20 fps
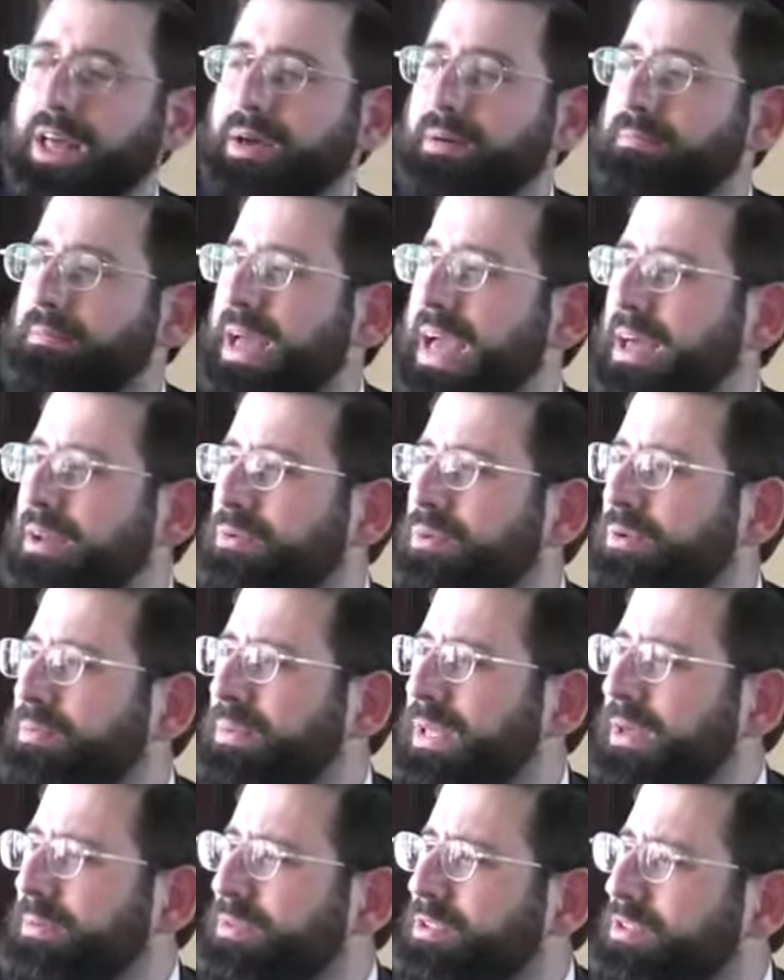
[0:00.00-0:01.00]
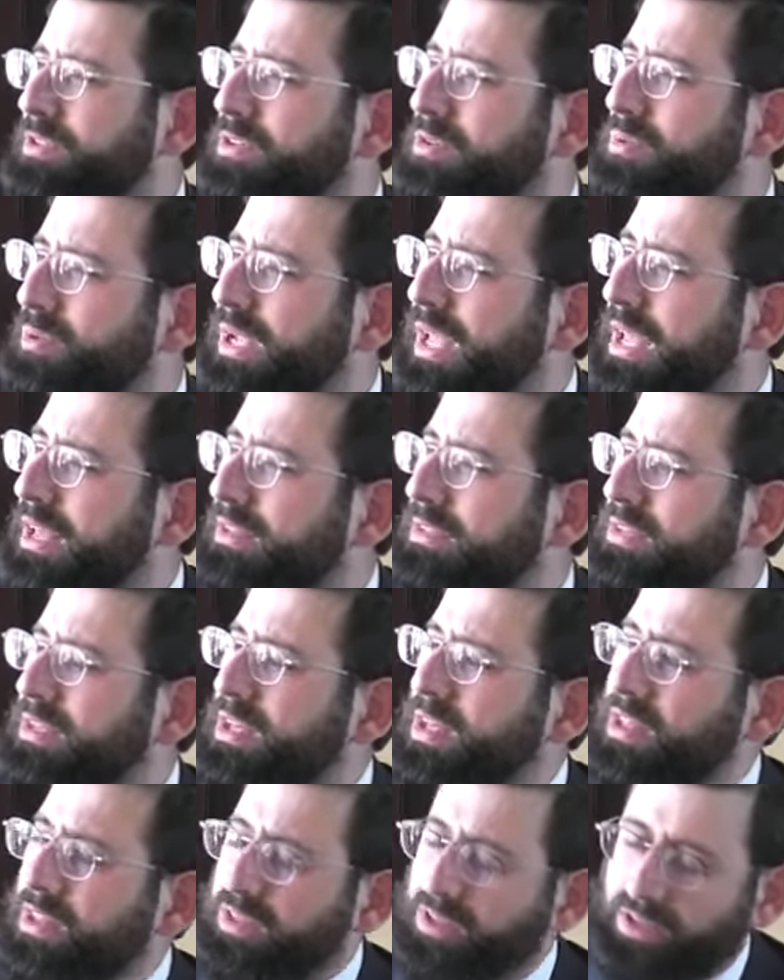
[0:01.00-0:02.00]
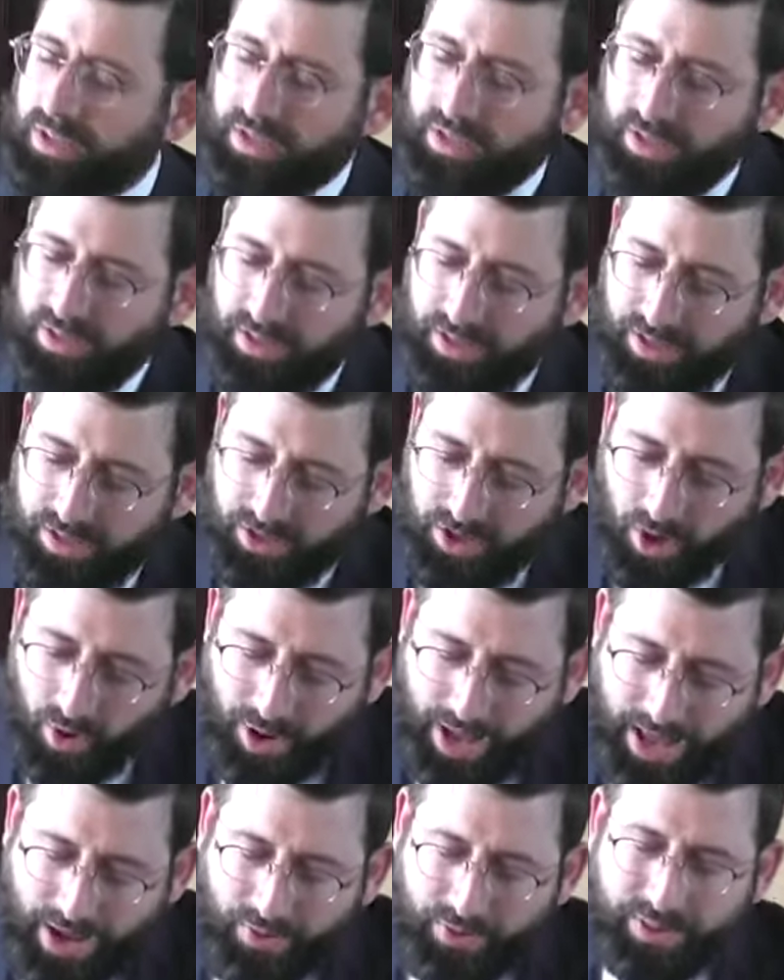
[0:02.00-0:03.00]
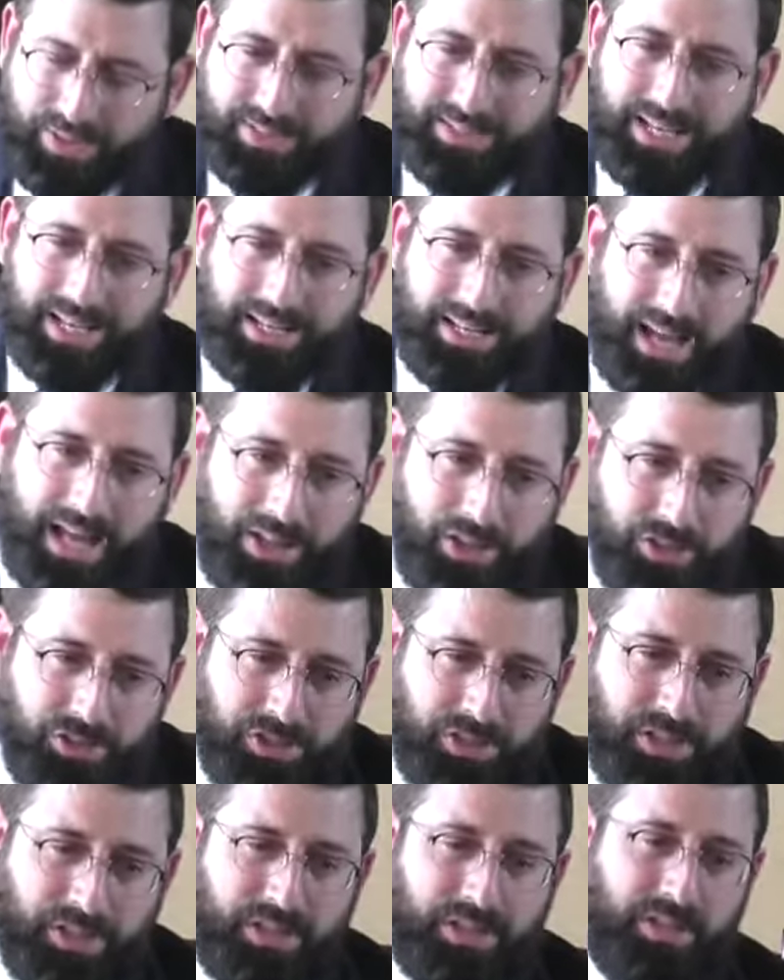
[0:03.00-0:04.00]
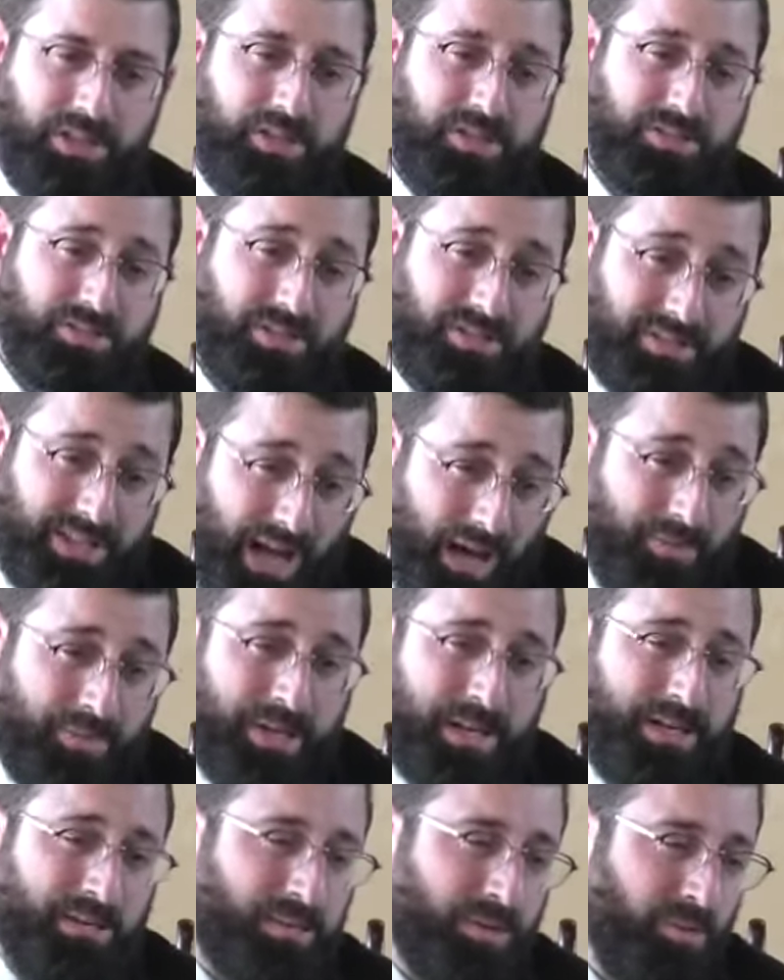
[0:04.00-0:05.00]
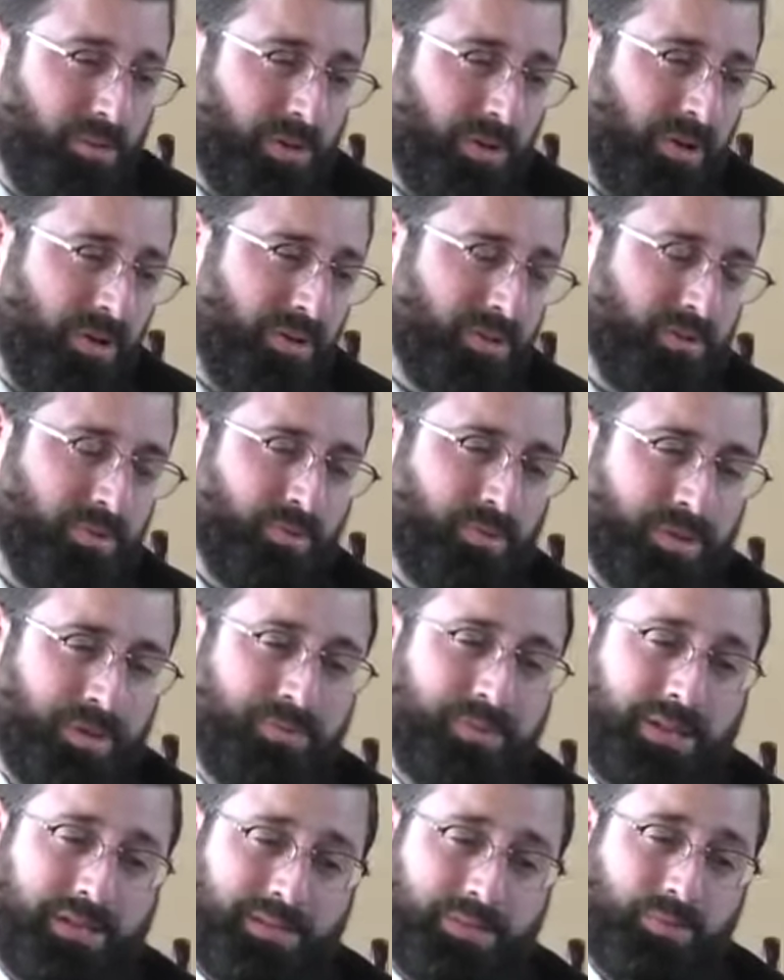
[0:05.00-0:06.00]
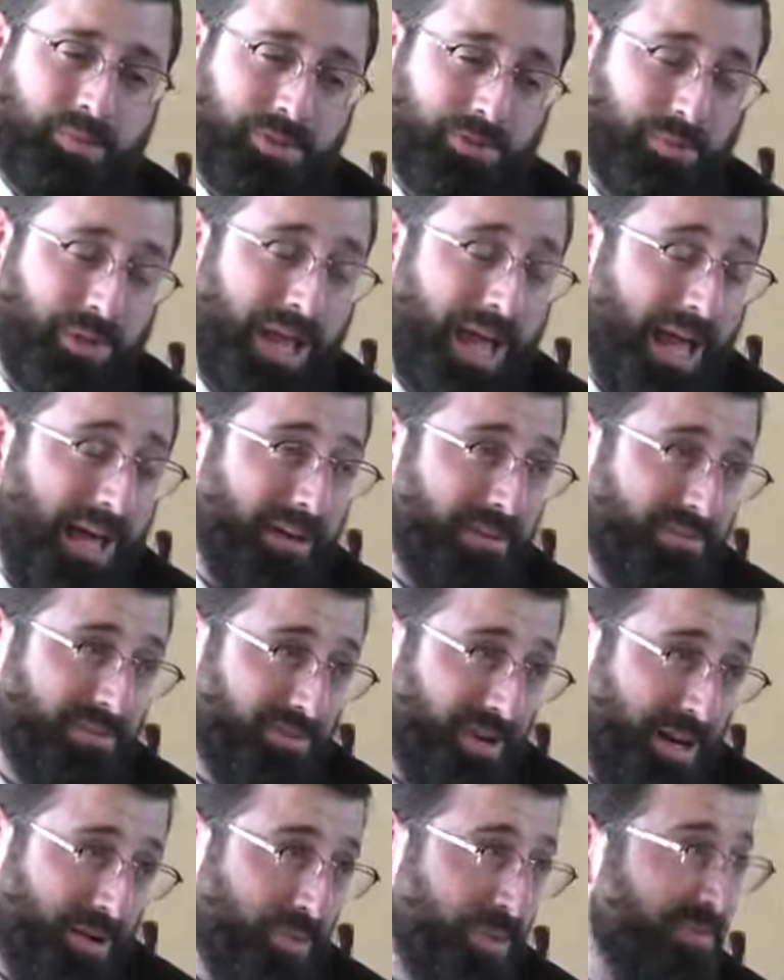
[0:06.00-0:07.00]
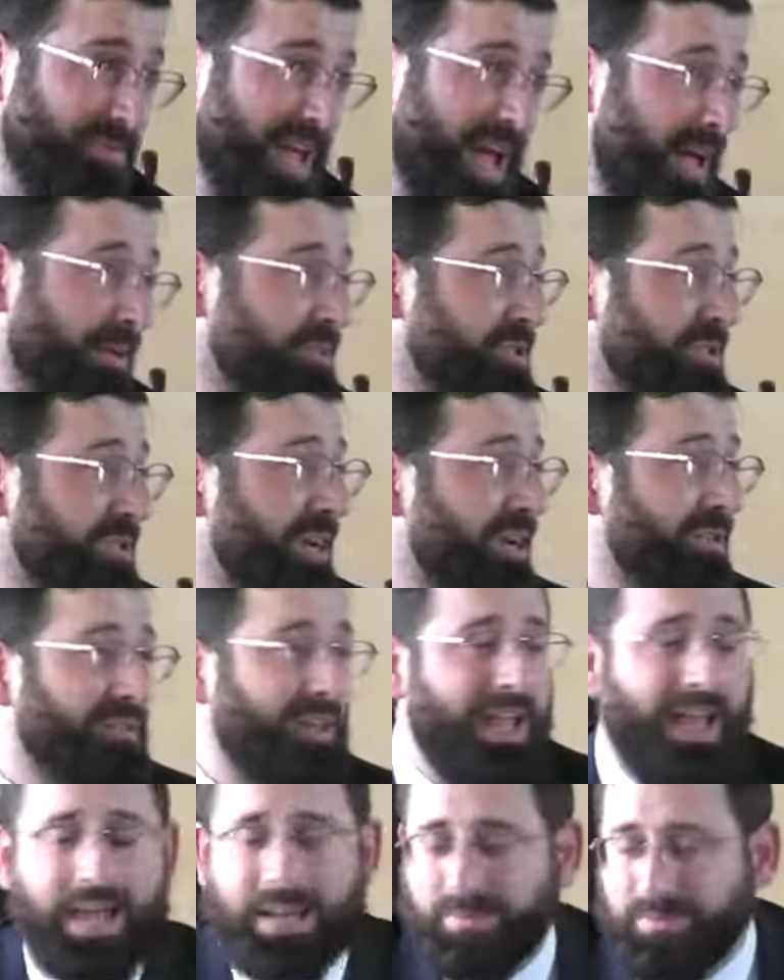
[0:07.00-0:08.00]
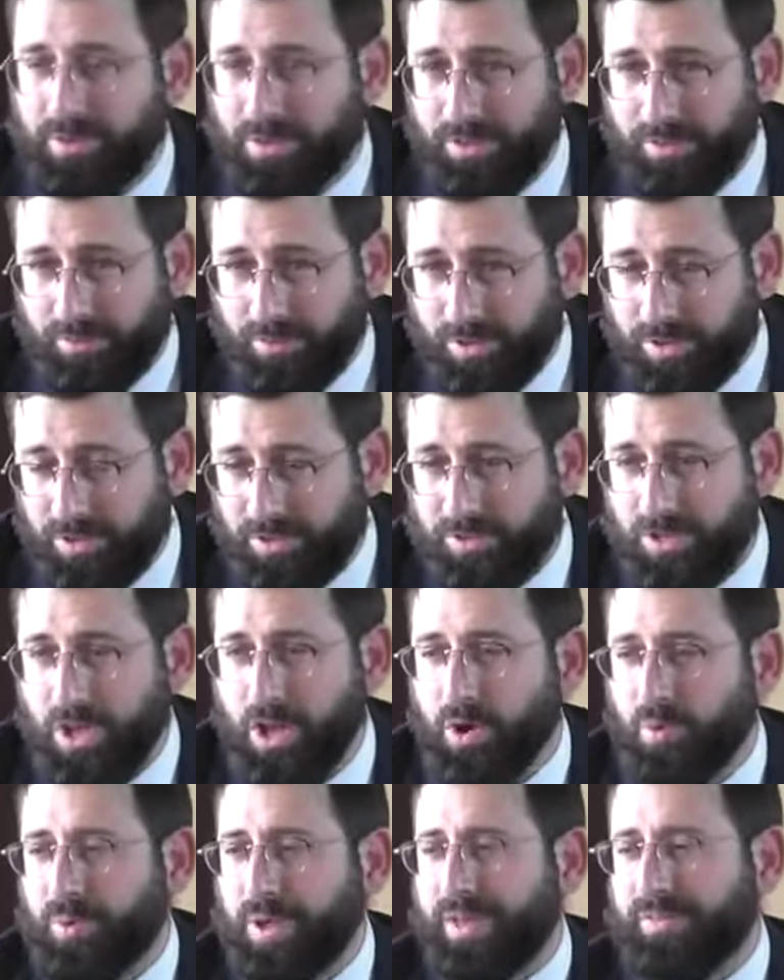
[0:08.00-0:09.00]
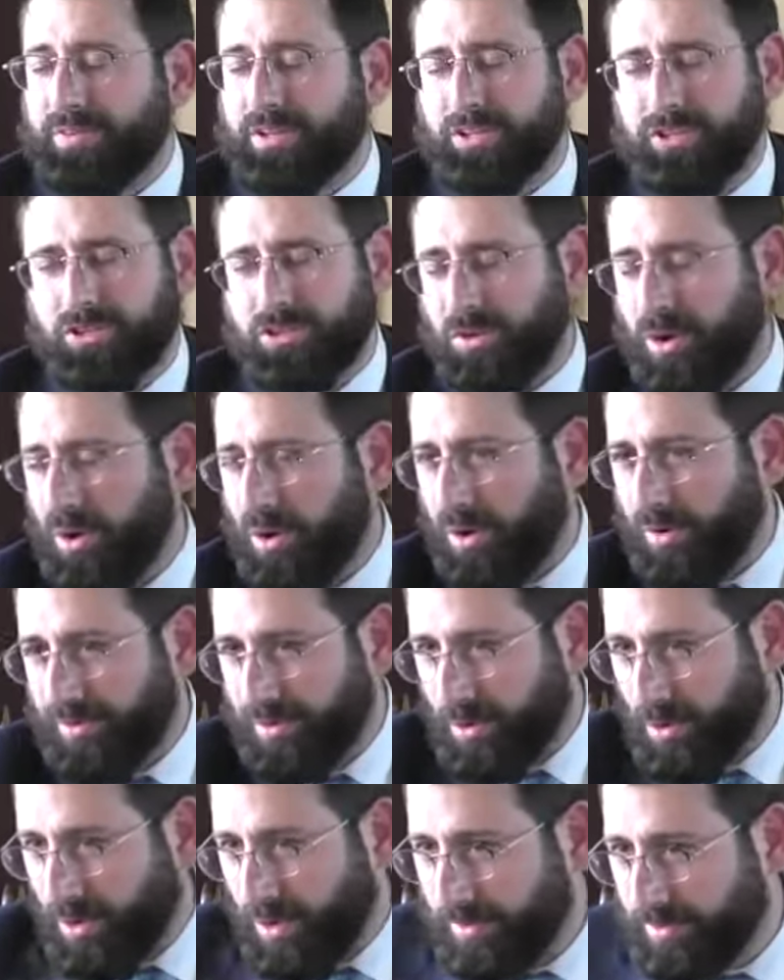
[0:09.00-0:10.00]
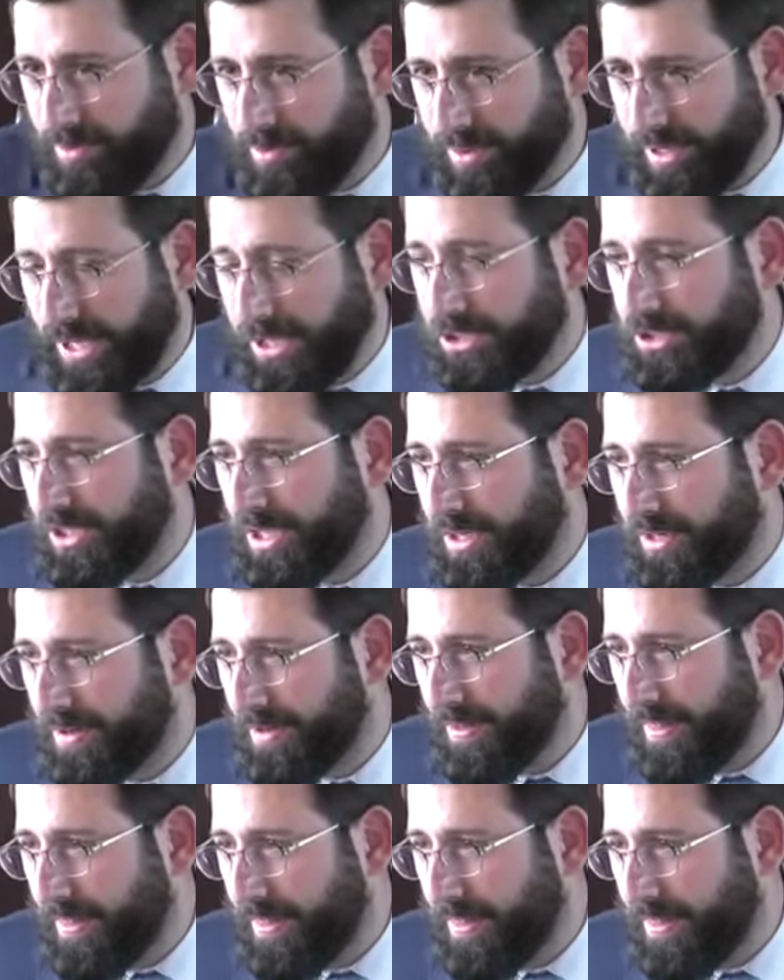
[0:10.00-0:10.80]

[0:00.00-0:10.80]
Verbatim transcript: Man will be able to create the the know-how and the technology to dominate the world, we which we have, right? We've captured every animal in the world. We have control over all of creation.